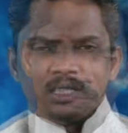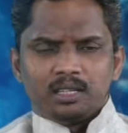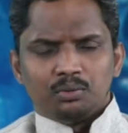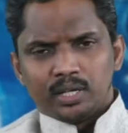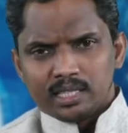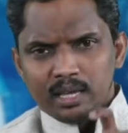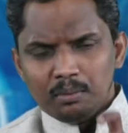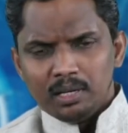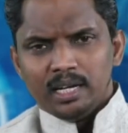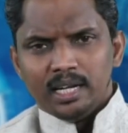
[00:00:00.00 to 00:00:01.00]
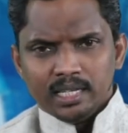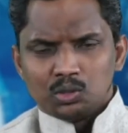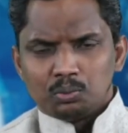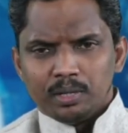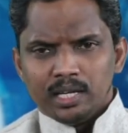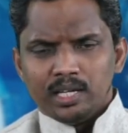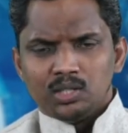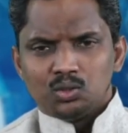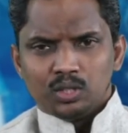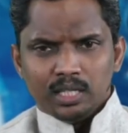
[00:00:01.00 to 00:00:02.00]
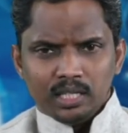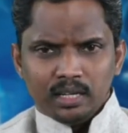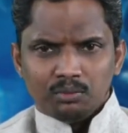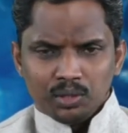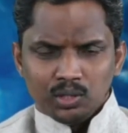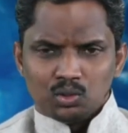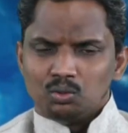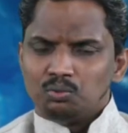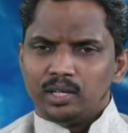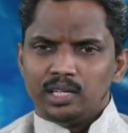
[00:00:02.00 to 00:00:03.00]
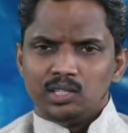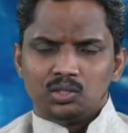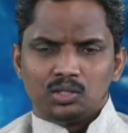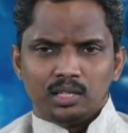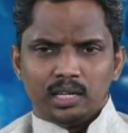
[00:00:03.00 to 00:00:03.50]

So for example, learning space in a face-to-face